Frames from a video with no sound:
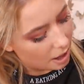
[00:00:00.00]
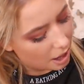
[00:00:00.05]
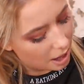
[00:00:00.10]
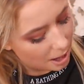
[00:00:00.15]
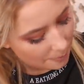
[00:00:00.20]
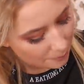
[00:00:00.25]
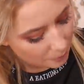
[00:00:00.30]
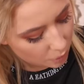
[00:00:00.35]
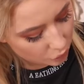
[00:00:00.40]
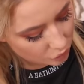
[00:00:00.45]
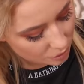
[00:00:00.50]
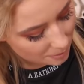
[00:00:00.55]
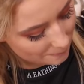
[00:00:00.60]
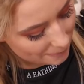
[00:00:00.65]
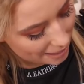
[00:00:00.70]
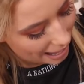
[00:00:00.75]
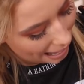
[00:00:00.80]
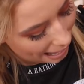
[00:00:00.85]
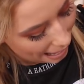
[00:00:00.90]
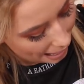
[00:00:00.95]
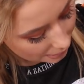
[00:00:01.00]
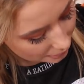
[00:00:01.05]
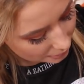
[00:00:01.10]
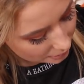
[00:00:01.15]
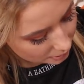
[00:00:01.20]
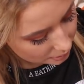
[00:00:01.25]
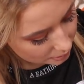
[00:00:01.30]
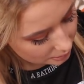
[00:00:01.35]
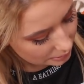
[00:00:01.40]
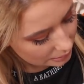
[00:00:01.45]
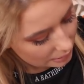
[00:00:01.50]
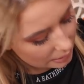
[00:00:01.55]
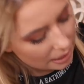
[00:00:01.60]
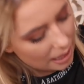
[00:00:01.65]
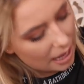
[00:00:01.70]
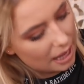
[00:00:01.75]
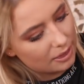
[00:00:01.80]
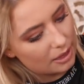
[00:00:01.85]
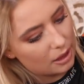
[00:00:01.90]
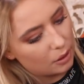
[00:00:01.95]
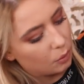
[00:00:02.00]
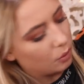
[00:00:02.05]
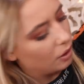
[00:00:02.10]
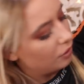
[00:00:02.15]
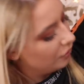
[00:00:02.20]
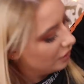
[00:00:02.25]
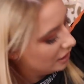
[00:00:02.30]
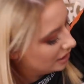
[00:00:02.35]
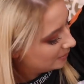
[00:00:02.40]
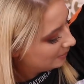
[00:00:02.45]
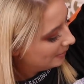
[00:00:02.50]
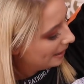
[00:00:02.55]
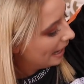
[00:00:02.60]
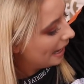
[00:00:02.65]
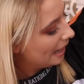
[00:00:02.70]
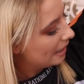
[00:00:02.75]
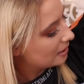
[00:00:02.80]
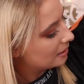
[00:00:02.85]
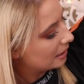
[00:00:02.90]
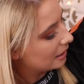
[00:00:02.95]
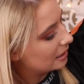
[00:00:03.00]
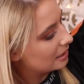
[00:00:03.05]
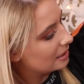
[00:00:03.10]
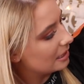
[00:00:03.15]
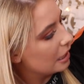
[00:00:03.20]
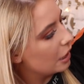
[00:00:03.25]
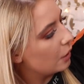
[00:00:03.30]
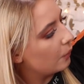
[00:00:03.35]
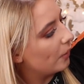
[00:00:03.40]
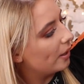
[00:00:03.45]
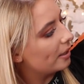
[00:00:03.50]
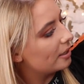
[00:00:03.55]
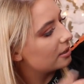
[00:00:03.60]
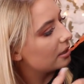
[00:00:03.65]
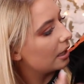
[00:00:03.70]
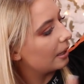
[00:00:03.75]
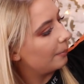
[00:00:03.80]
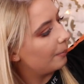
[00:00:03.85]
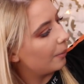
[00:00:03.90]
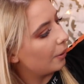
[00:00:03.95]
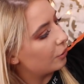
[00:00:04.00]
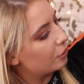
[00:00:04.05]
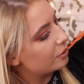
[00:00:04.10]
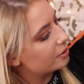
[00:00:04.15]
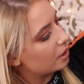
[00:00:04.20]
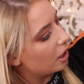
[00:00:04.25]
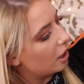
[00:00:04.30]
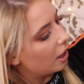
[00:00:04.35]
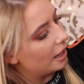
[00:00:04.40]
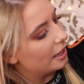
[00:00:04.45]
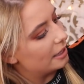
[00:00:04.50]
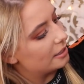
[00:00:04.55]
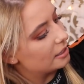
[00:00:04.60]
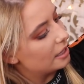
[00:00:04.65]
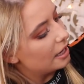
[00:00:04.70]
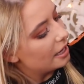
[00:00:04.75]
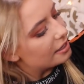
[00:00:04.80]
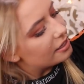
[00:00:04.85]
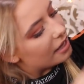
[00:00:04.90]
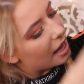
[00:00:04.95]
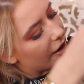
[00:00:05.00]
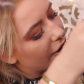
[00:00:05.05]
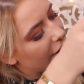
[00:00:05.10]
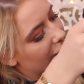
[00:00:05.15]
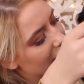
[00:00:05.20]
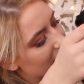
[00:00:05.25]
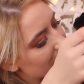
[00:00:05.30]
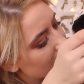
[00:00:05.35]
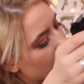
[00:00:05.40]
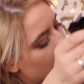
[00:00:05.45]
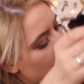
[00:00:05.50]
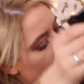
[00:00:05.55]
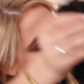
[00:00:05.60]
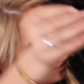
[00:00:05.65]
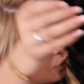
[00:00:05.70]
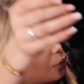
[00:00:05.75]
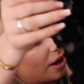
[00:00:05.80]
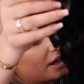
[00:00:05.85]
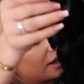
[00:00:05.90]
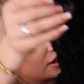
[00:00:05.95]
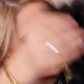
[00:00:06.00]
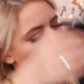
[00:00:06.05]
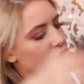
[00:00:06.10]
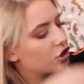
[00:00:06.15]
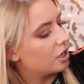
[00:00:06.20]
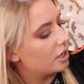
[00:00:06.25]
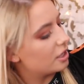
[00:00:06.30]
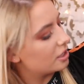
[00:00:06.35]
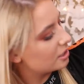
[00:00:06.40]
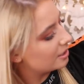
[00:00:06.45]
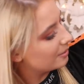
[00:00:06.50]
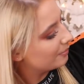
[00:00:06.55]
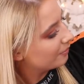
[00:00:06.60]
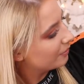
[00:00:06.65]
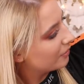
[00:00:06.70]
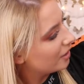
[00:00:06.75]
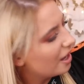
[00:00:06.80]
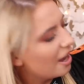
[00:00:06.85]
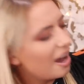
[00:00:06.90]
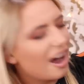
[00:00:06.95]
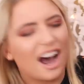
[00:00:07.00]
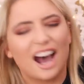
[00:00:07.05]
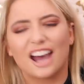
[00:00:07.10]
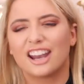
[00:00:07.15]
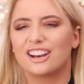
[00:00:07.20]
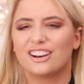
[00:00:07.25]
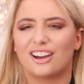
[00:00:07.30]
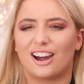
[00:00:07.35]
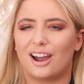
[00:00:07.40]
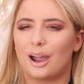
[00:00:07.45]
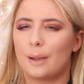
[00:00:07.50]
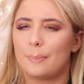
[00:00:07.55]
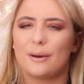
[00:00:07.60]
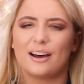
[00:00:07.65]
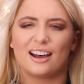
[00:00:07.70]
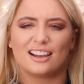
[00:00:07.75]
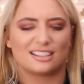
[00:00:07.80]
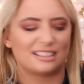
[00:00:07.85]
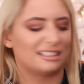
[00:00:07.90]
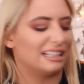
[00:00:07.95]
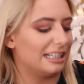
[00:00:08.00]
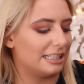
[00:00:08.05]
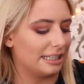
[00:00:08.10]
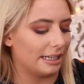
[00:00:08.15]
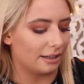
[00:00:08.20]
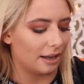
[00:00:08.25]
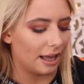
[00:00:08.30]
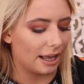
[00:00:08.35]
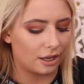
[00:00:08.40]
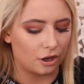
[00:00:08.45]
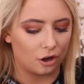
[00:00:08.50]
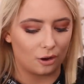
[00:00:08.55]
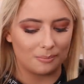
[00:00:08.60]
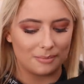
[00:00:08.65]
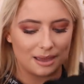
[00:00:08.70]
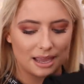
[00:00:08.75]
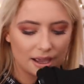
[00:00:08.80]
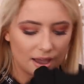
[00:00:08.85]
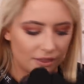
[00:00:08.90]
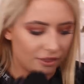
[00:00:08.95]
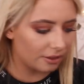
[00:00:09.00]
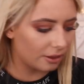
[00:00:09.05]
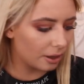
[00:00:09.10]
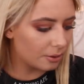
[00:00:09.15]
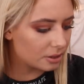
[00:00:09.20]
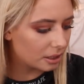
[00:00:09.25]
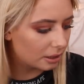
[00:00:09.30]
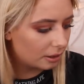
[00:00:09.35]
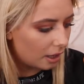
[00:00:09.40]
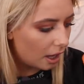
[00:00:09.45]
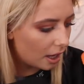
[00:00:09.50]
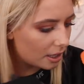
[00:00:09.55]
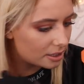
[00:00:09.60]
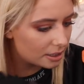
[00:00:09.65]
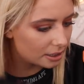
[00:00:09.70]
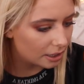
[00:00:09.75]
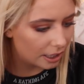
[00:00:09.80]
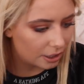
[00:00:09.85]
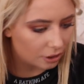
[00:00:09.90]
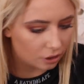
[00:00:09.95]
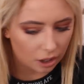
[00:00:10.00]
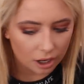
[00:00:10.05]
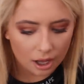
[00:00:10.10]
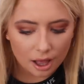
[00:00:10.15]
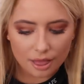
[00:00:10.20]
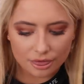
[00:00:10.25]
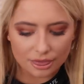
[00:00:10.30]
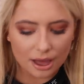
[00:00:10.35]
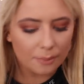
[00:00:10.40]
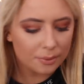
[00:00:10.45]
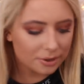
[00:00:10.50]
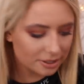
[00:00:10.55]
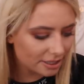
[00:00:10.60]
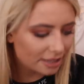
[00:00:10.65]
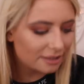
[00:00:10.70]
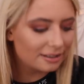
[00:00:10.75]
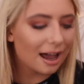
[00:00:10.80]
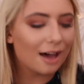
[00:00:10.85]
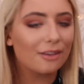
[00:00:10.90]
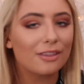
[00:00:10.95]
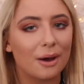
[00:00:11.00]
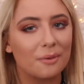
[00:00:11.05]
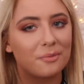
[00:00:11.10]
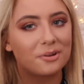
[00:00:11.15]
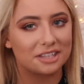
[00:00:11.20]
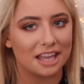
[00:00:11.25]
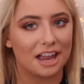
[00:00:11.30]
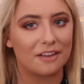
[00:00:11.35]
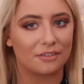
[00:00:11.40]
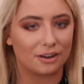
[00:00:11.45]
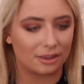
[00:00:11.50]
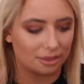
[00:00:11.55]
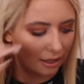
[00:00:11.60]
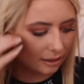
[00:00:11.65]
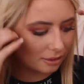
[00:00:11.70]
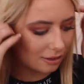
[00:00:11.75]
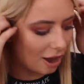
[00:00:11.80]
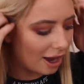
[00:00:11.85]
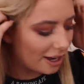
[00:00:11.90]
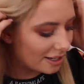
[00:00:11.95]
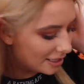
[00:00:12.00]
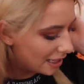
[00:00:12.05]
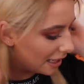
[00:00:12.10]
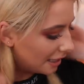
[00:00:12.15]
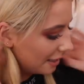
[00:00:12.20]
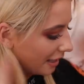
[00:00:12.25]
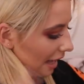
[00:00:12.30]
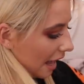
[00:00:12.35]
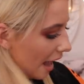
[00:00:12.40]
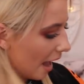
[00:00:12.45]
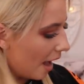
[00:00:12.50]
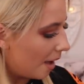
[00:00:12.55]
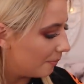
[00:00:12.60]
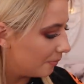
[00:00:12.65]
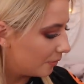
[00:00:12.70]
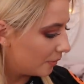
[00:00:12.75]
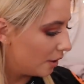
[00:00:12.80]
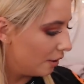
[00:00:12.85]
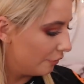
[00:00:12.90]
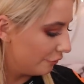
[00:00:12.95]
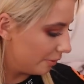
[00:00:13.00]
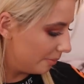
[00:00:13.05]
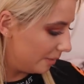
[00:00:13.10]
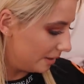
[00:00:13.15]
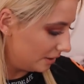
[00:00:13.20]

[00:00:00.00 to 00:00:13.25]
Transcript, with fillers: um, on the back and then all of this bit has like sequins like both sides. Yeah, it's cool. It's just, I don't know, I personally did like it on me. I think that was the last thing I got. That was, now that was everything that I did get from